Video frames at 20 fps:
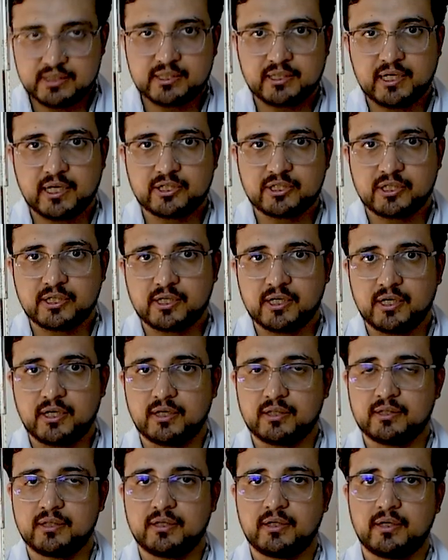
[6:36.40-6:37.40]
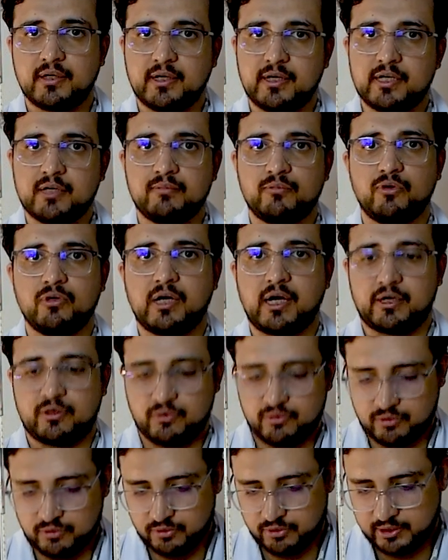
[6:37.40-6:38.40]
this reaction, 1 mole of
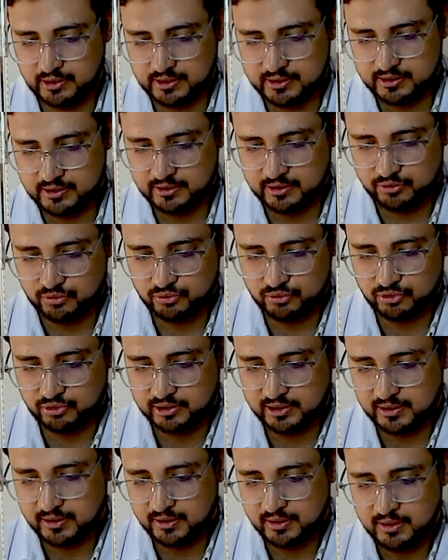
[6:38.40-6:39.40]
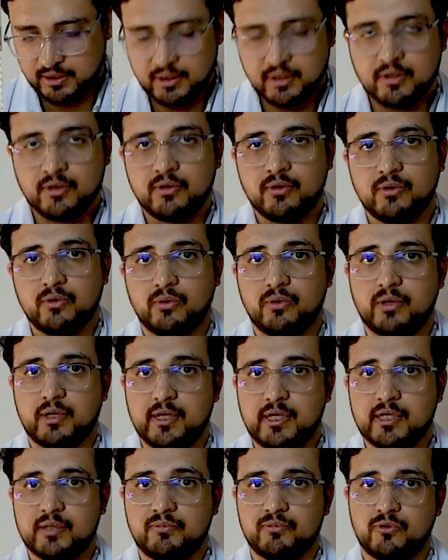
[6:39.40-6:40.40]
hydrochloric acid reacts with 1 mole
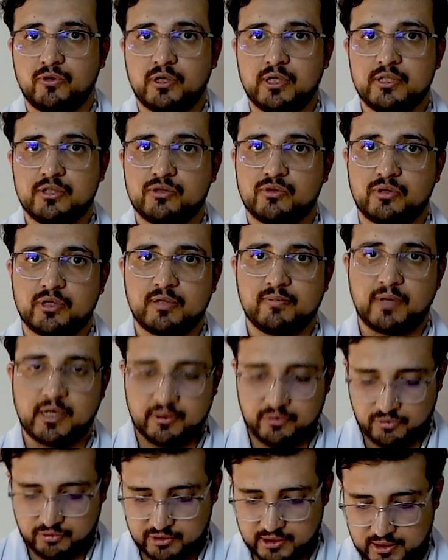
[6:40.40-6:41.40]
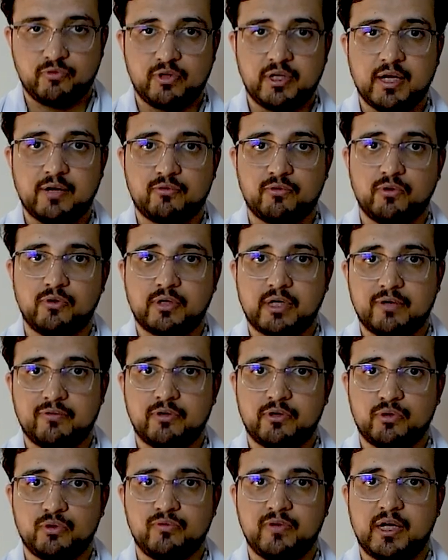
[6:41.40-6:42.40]
of sodium hydroxide. Therefore,
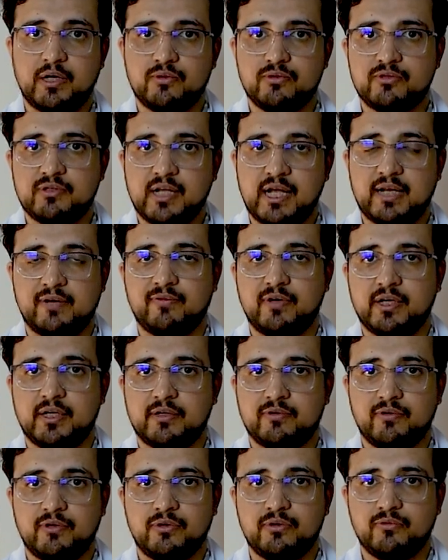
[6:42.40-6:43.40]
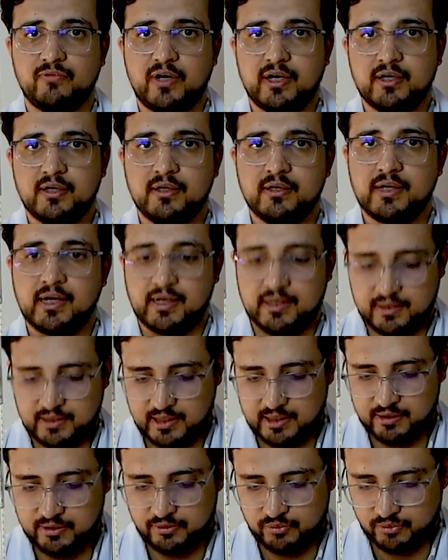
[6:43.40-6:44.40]
the stoichiometric coefficients
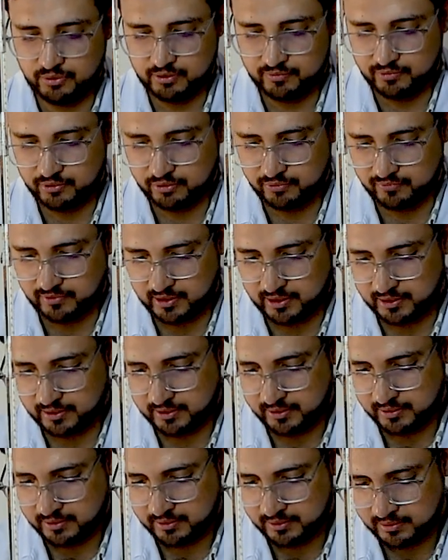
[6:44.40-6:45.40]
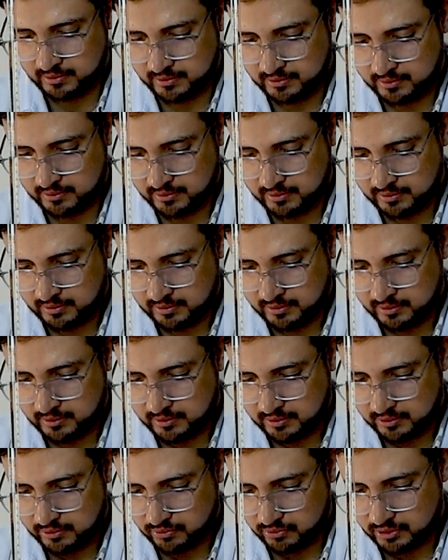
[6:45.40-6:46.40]
are N1 equals 1 and
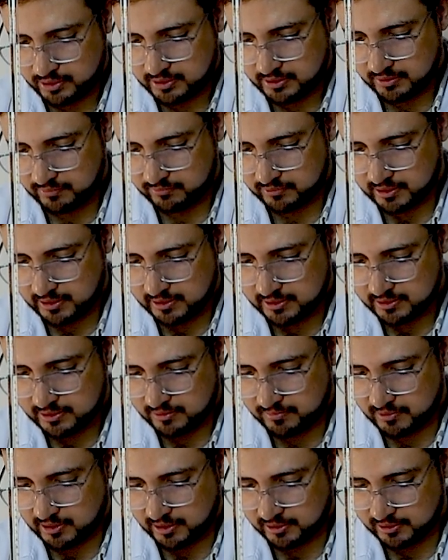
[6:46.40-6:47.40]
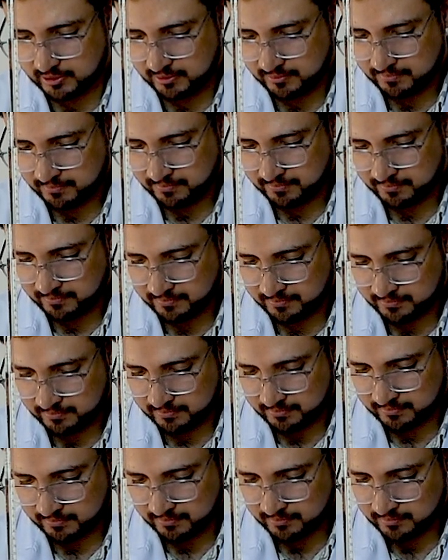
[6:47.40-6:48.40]
N2 equals 1. Let's increase the
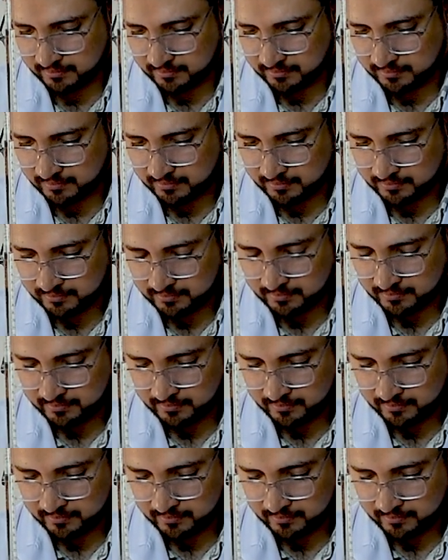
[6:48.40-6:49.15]
flow rate a little.